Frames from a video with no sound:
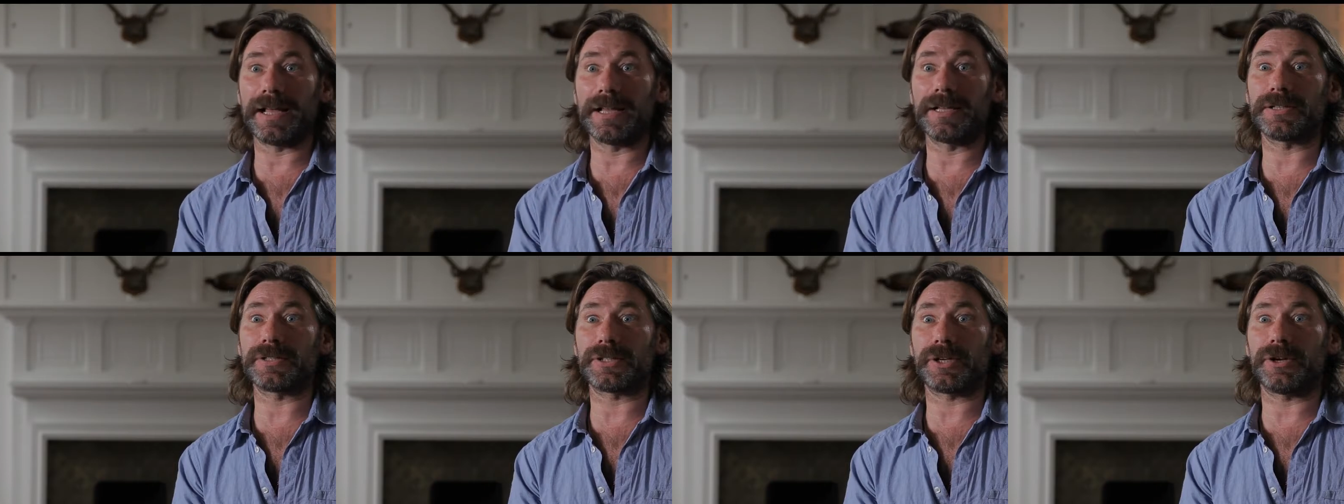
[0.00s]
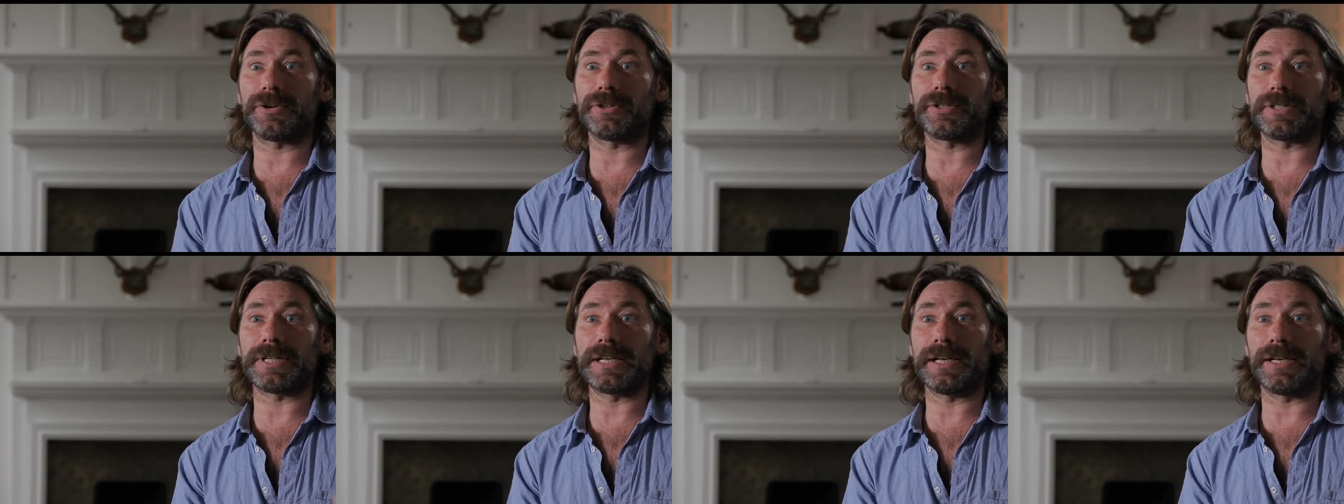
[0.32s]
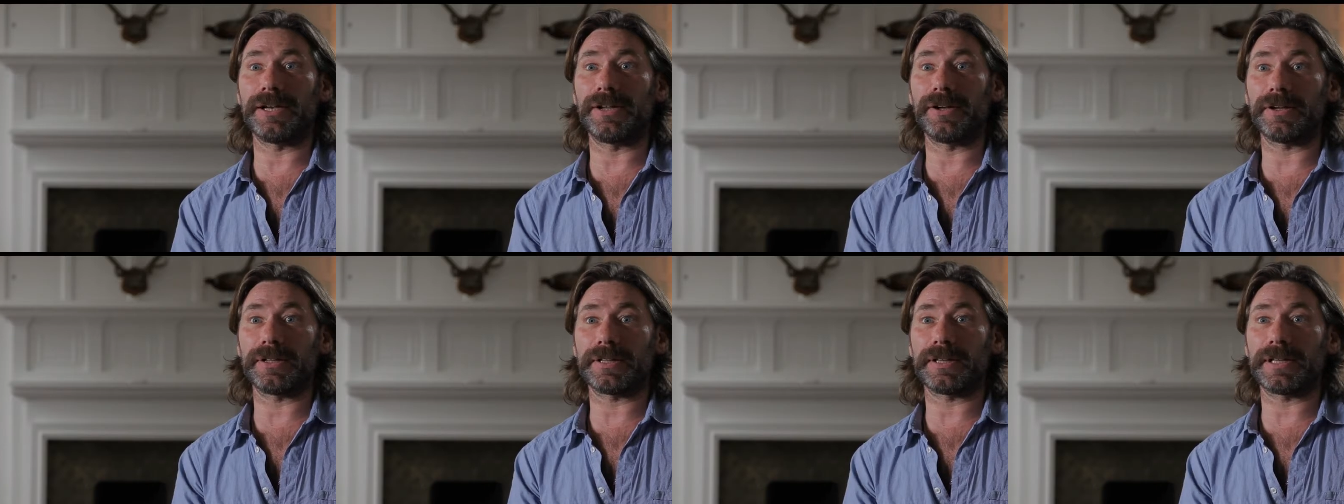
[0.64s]
as good as it
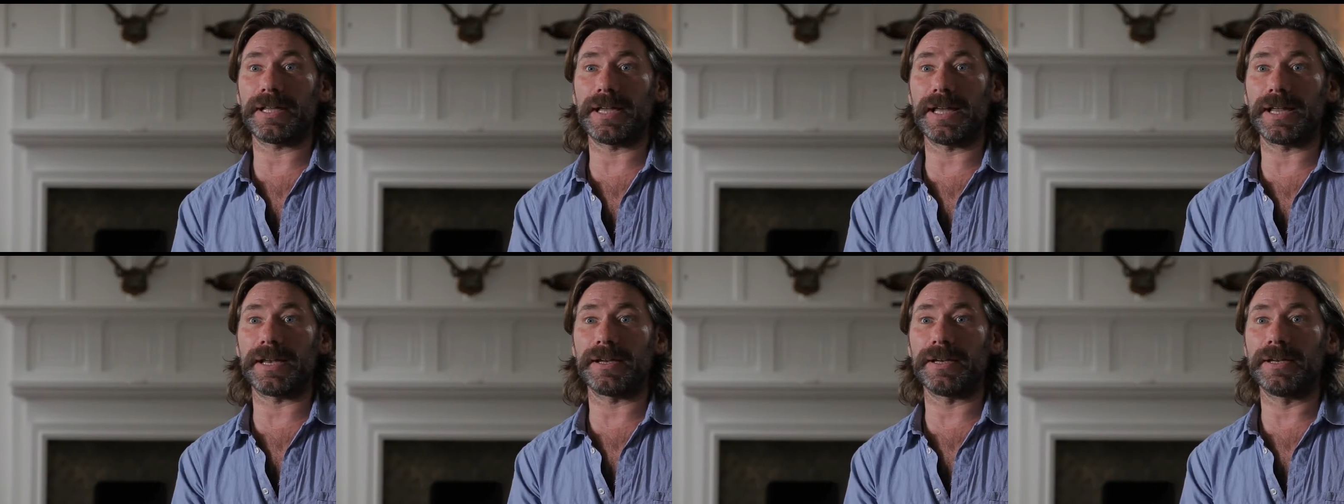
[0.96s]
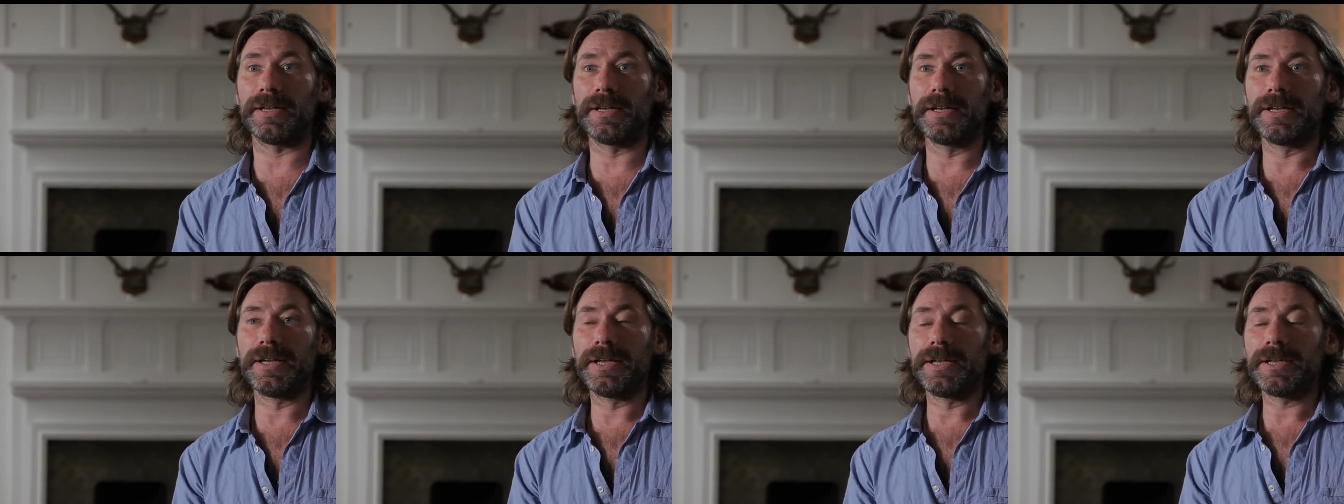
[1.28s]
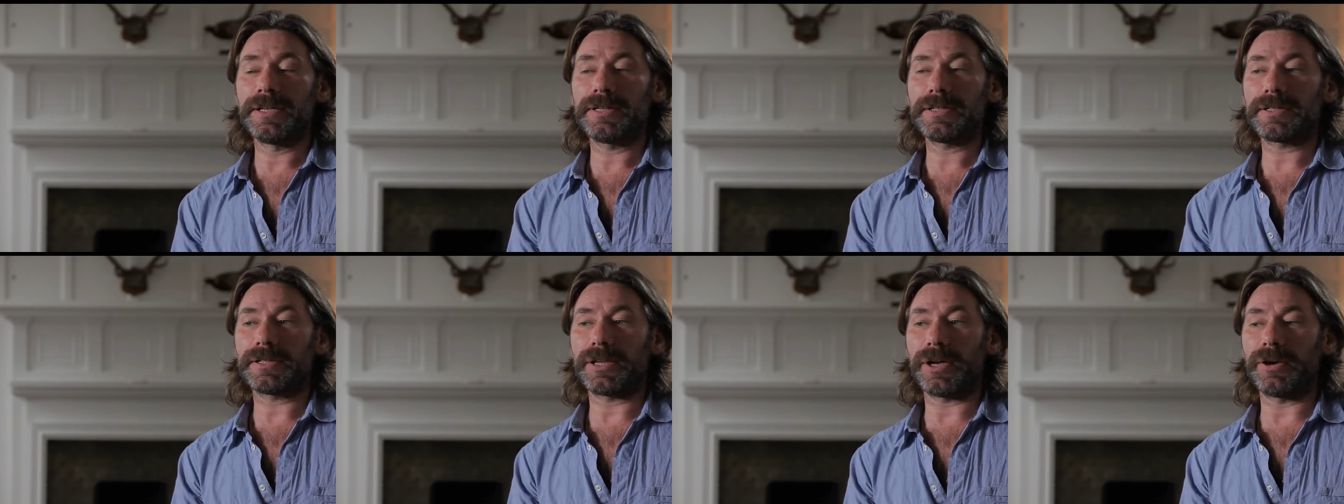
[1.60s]
looked then.
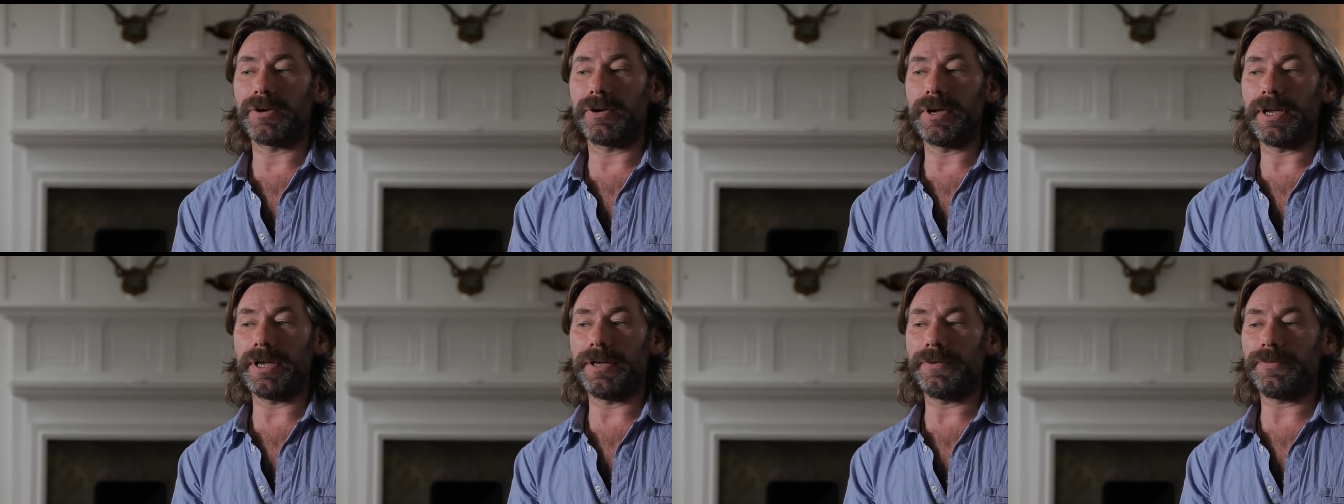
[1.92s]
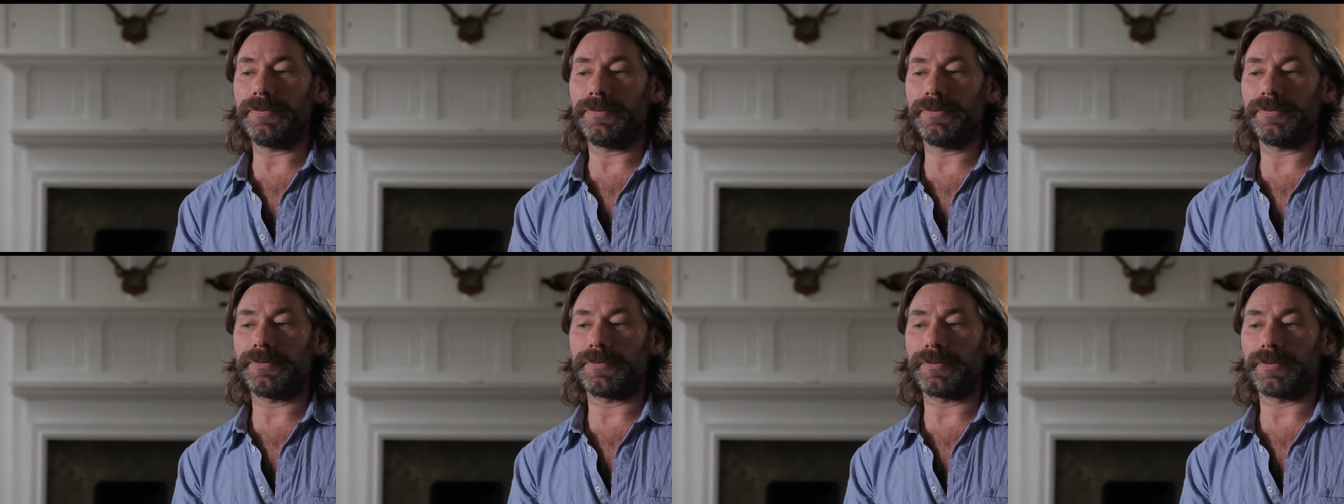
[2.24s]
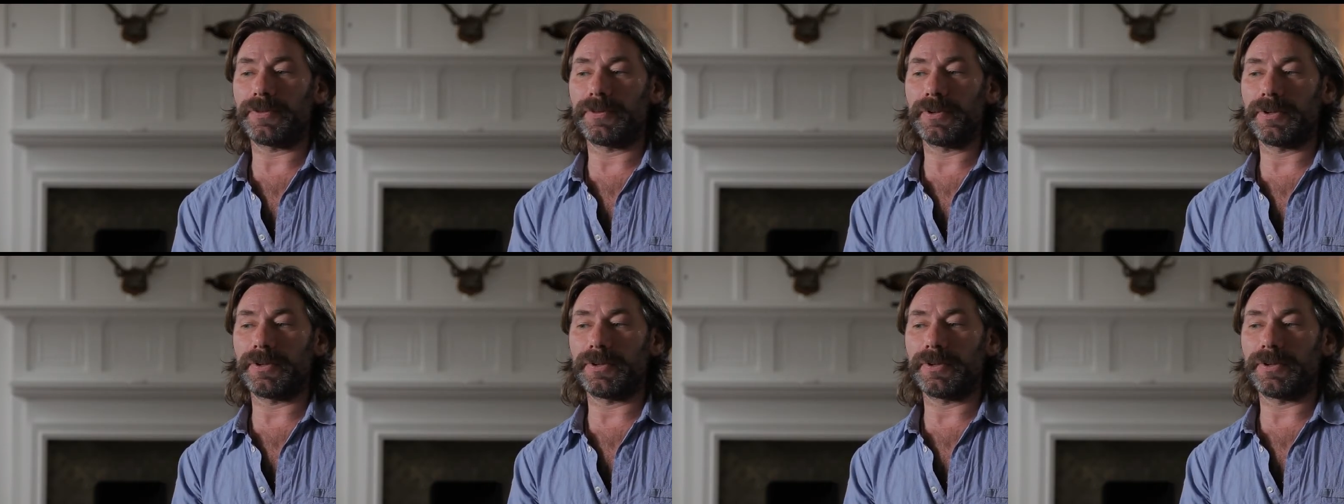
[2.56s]
So if